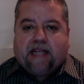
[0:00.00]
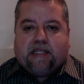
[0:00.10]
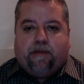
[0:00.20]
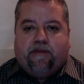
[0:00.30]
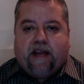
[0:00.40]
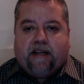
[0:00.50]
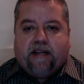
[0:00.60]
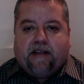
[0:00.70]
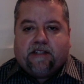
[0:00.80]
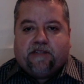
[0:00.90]
to provide
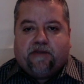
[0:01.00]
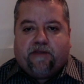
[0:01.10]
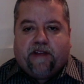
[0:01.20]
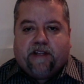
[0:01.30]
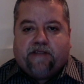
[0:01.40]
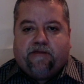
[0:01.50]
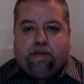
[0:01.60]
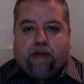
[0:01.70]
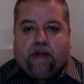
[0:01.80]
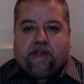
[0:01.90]
analysis for the fantasy
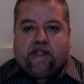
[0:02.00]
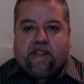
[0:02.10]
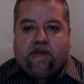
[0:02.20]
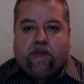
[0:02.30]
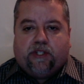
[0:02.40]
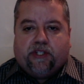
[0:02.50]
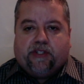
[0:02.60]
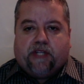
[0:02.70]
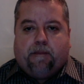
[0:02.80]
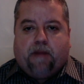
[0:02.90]
football season, which is
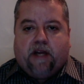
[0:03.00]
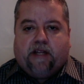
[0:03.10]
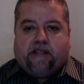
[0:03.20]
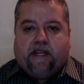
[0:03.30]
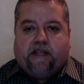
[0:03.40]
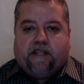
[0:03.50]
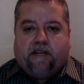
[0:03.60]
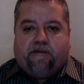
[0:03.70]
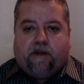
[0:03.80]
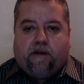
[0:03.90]
upon us as the
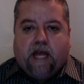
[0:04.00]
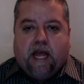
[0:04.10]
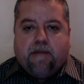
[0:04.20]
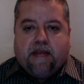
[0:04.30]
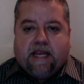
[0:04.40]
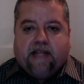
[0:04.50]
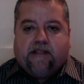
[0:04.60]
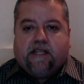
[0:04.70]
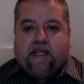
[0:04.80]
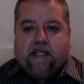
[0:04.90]
NFL
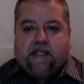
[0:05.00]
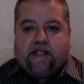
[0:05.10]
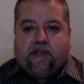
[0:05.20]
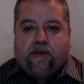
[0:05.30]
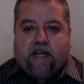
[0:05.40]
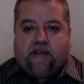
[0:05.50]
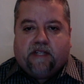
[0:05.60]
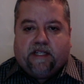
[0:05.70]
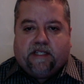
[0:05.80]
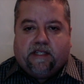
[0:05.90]
begins its
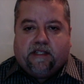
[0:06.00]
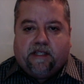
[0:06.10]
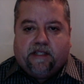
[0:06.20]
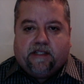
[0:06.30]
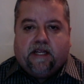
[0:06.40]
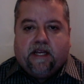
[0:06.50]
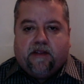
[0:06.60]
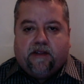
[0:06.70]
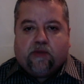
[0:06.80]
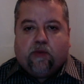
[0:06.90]
2018 season
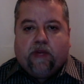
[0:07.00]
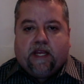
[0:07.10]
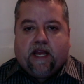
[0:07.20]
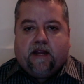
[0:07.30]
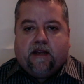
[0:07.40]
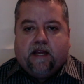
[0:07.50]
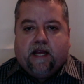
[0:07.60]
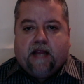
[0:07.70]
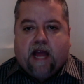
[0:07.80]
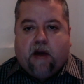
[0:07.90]
this weekend.
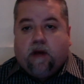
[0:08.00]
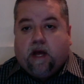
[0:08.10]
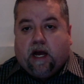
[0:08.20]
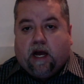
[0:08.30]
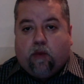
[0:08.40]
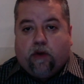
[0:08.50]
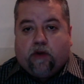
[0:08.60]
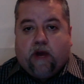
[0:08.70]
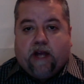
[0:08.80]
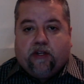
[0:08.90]
Now, what
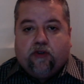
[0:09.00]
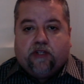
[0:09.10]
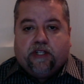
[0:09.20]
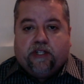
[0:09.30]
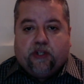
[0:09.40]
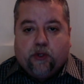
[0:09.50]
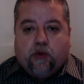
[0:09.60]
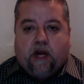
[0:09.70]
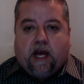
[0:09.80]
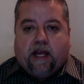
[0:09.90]
do I usually
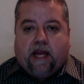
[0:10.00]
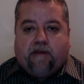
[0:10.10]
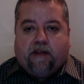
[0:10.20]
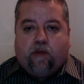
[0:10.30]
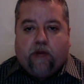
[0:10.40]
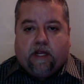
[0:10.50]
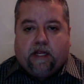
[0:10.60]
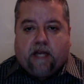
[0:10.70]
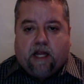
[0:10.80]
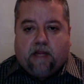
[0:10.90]
do? I have a weekly
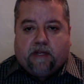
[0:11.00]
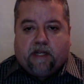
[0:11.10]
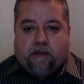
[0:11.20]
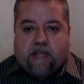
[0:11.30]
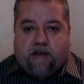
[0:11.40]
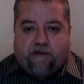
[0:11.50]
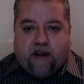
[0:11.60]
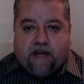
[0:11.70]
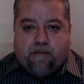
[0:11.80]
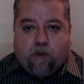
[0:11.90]
column that comes out
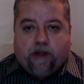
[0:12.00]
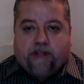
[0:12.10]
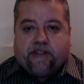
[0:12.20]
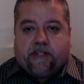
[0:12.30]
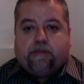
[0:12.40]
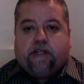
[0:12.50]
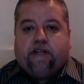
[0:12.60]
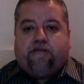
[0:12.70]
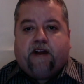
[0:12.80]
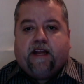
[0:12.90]
Friday mornings, is
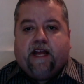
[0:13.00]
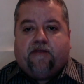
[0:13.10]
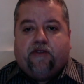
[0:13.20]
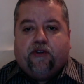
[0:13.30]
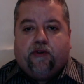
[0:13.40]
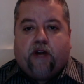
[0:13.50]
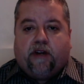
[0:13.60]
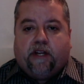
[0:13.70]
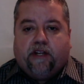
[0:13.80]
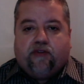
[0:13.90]
updated Friday afternoon
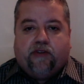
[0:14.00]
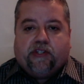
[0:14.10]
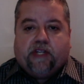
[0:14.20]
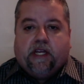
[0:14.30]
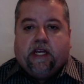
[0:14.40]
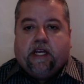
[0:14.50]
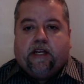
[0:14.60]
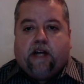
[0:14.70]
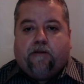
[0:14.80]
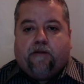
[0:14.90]
on injuries.
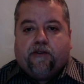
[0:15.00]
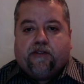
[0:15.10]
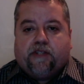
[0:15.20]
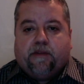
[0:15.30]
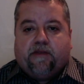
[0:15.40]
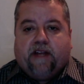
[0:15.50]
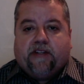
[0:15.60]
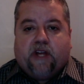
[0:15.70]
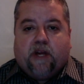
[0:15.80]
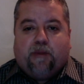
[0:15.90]
It offers some
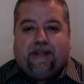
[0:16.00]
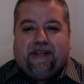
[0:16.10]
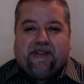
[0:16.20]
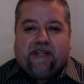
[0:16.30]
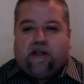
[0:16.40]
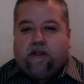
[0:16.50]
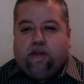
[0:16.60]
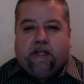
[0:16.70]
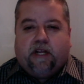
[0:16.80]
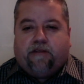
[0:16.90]
advice on players that are a little
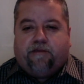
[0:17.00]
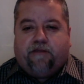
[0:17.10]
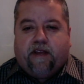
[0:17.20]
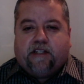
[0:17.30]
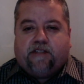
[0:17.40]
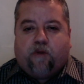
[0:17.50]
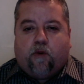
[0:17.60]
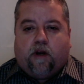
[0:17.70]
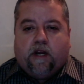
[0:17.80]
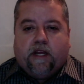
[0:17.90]
bit on the fence
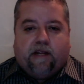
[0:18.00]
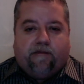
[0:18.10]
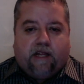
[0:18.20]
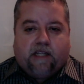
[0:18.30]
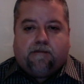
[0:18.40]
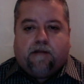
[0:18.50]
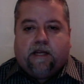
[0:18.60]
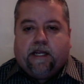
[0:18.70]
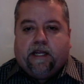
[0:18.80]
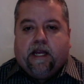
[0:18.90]
for a flex
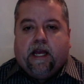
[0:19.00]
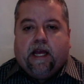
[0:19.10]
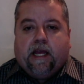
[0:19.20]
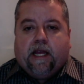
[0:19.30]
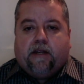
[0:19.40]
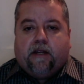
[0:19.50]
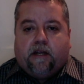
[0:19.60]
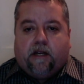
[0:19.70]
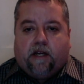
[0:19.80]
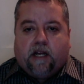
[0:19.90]
play and
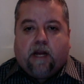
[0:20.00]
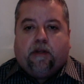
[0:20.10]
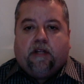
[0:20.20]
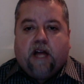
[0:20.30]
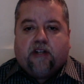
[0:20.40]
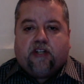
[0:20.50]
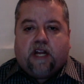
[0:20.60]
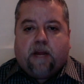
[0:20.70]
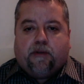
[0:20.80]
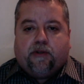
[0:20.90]
a couple long shot
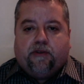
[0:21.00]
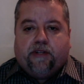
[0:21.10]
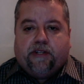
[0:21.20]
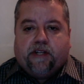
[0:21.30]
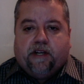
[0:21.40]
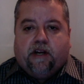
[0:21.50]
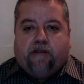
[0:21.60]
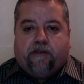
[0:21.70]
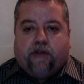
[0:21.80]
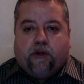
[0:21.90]
opportunities
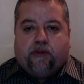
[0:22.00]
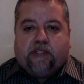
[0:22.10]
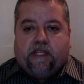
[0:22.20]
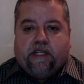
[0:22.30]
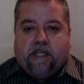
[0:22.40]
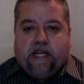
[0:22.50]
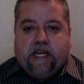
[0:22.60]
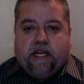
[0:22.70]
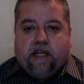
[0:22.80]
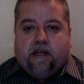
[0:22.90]
for those in
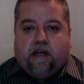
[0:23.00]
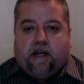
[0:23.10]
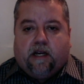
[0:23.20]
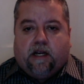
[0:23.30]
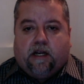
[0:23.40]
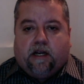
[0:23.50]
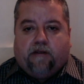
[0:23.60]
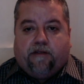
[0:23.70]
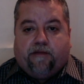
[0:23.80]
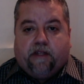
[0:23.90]
need
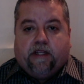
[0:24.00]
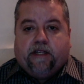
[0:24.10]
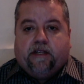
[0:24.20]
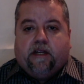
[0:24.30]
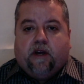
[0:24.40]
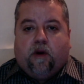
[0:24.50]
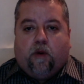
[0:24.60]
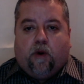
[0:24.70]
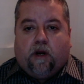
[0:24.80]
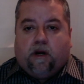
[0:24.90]
of a fill-in
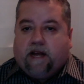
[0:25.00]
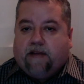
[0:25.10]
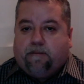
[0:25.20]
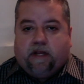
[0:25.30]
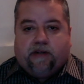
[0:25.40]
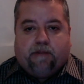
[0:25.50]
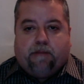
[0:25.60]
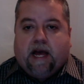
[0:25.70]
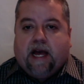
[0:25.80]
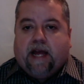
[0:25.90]
or have players on
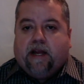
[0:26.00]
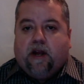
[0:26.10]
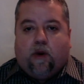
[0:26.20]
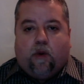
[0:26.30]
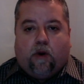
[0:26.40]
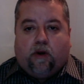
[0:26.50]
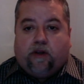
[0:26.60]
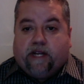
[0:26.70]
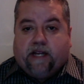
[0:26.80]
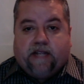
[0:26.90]
bye or
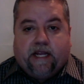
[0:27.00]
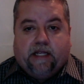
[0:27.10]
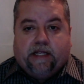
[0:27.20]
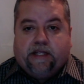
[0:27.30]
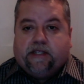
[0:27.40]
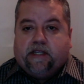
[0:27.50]
looking at dailies,